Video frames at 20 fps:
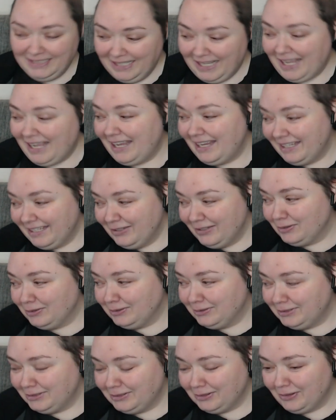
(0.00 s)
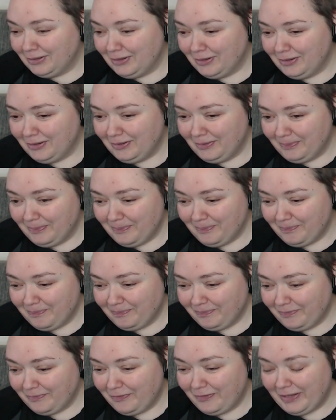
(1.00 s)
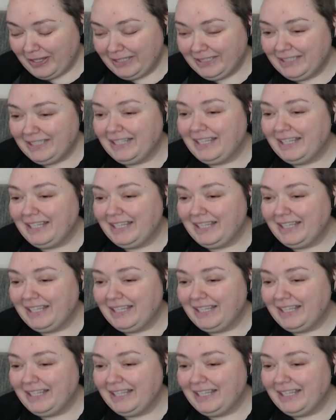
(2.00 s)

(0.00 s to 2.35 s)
I also felt